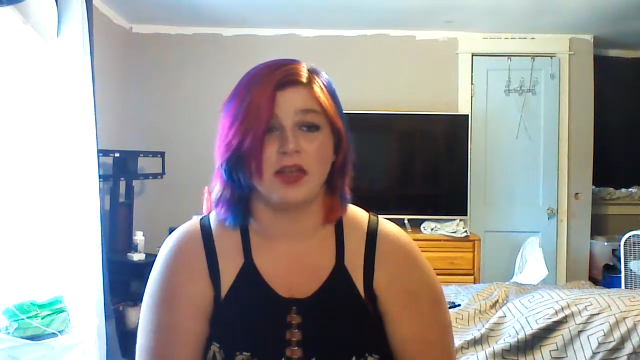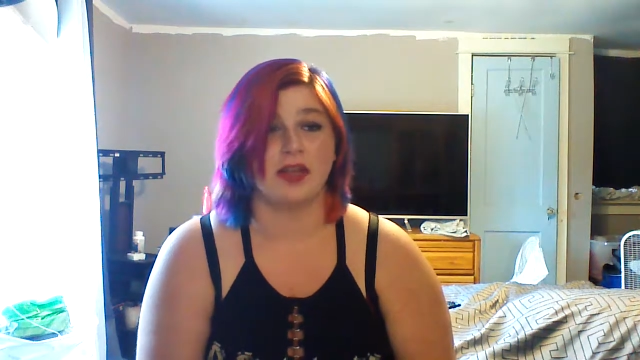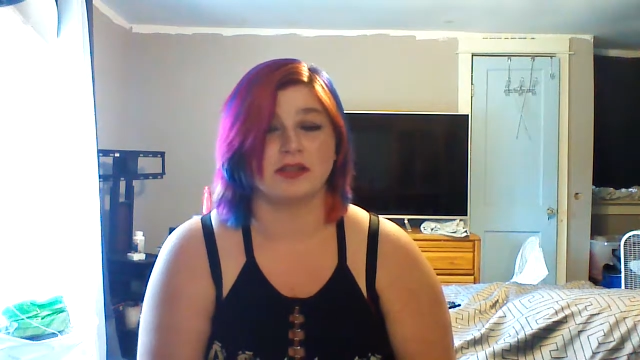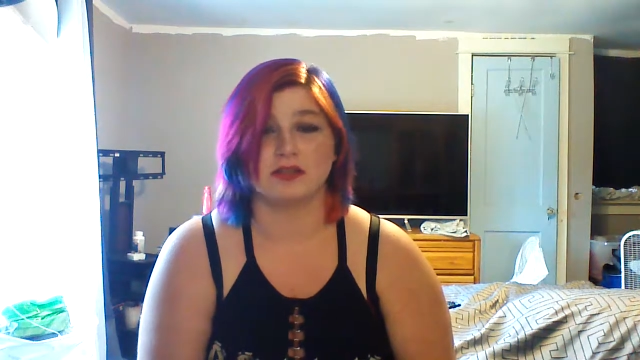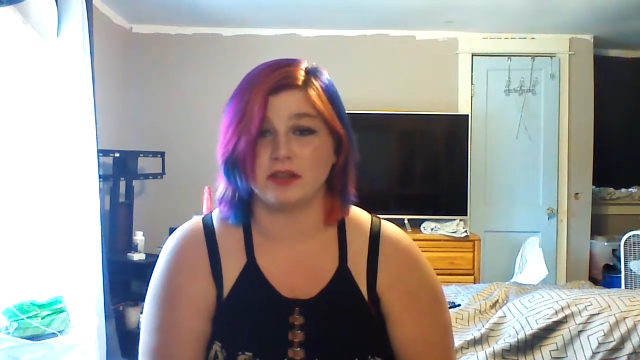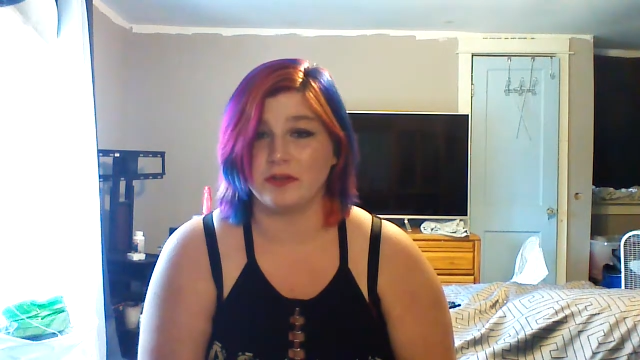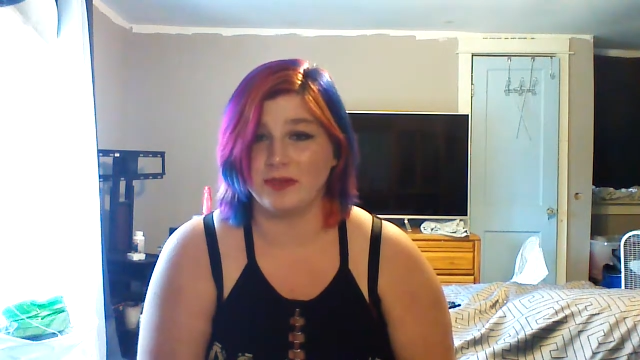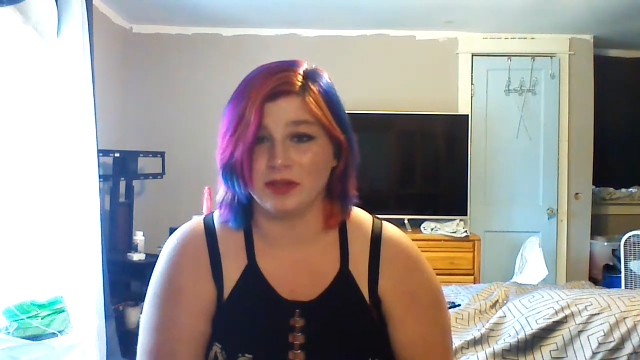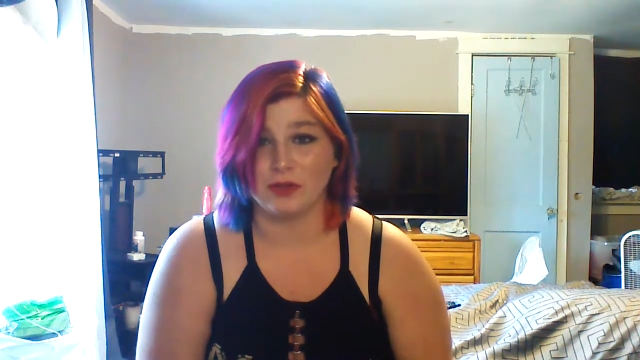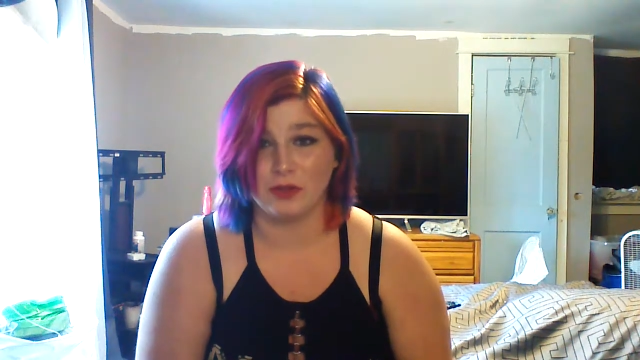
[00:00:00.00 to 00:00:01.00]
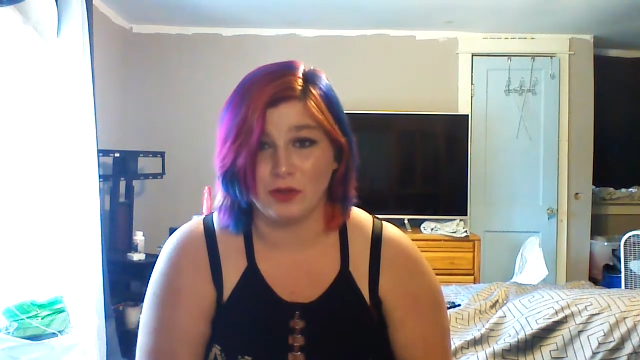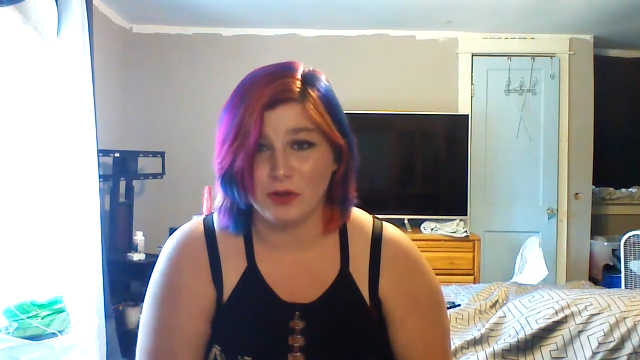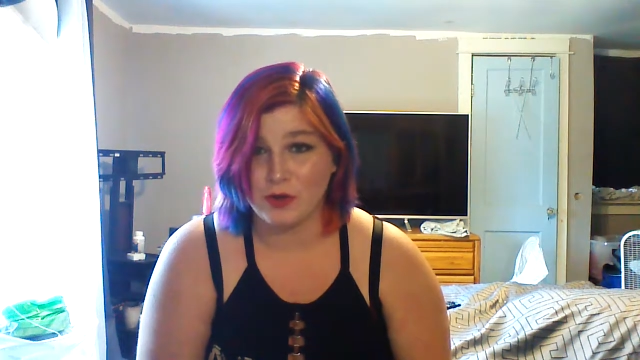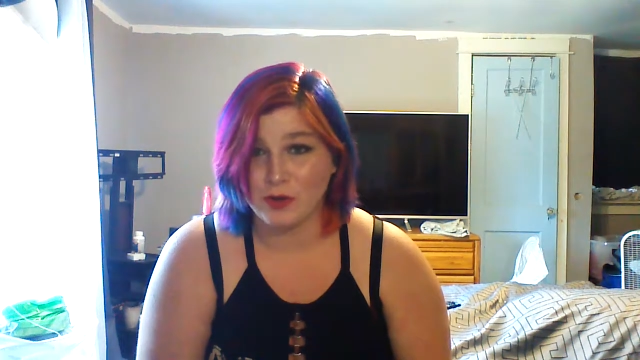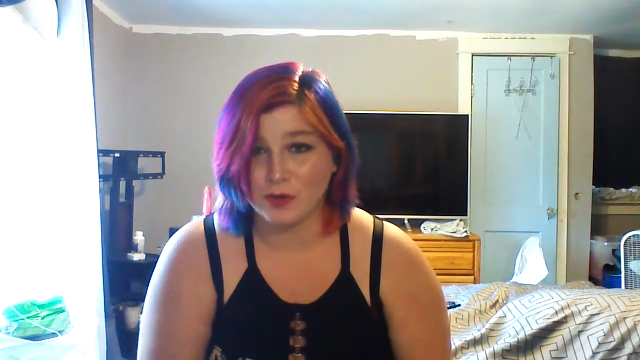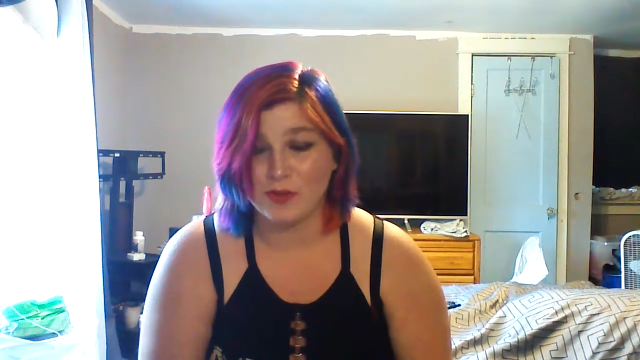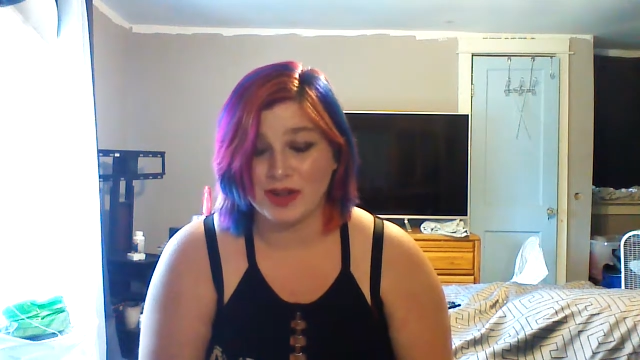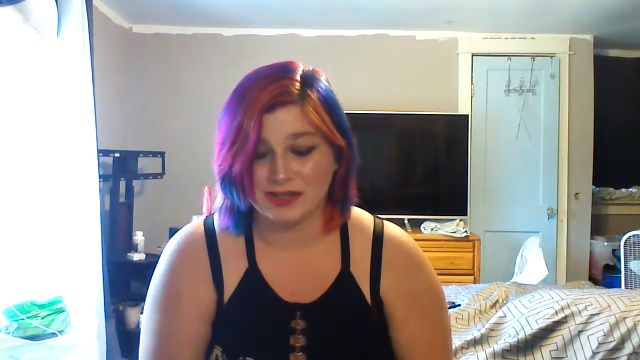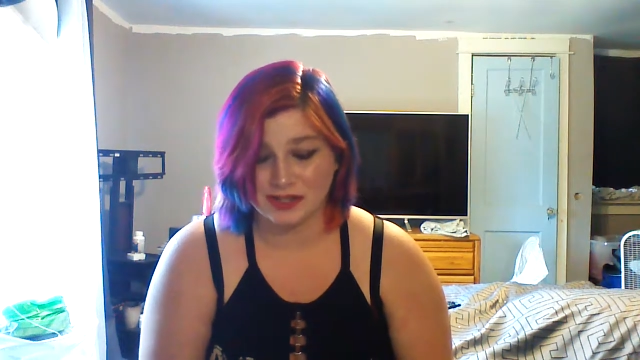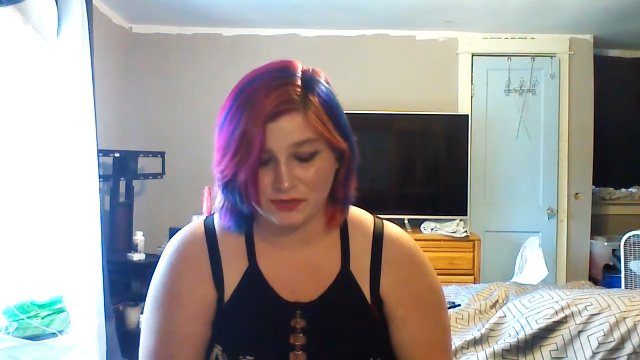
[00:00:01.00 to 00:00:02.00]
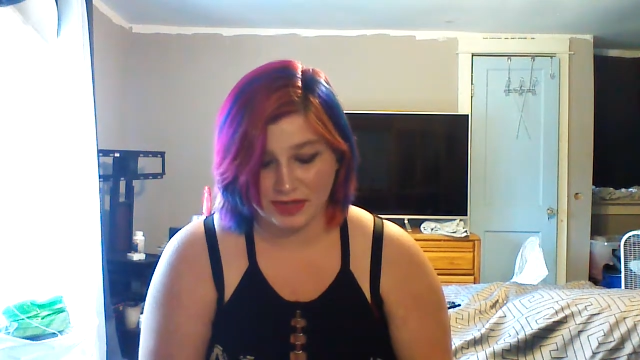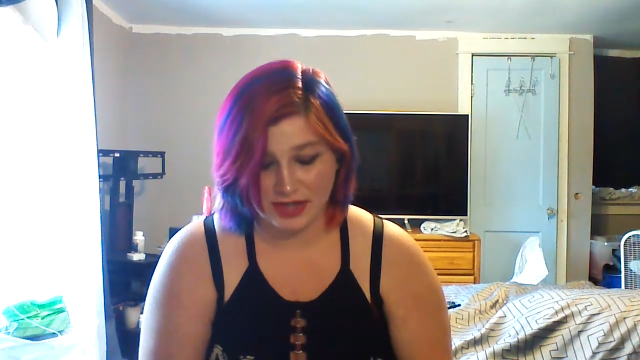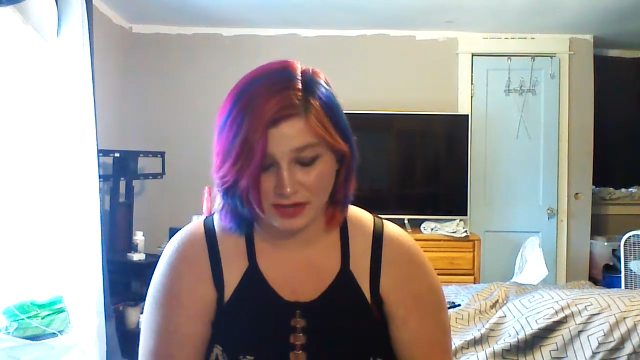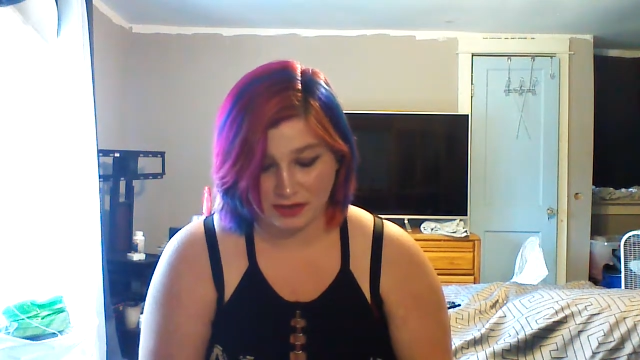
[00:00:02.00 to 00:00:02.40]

It's going to be a long process for that.